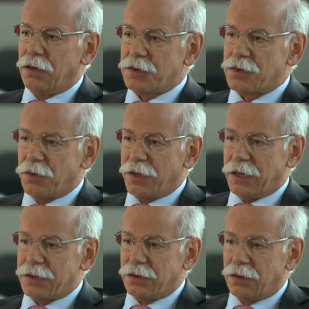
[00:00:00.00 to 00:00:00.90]
so
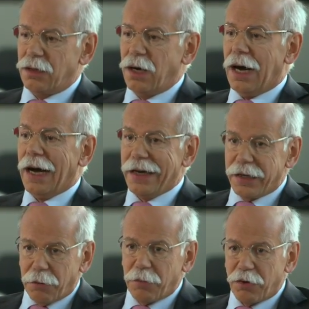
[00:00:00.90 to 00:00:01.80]
that a higher
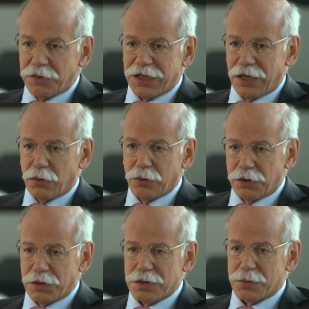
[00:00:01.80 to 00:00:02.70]
number of
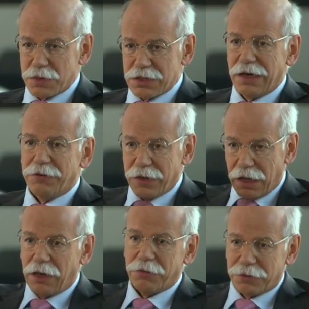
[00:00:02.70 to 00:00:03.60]
shareholders was left
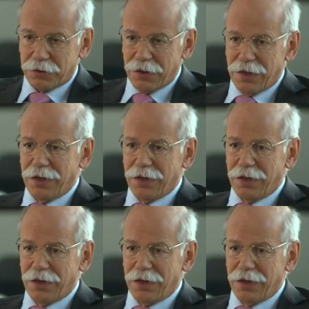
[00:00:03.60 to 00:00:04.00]
after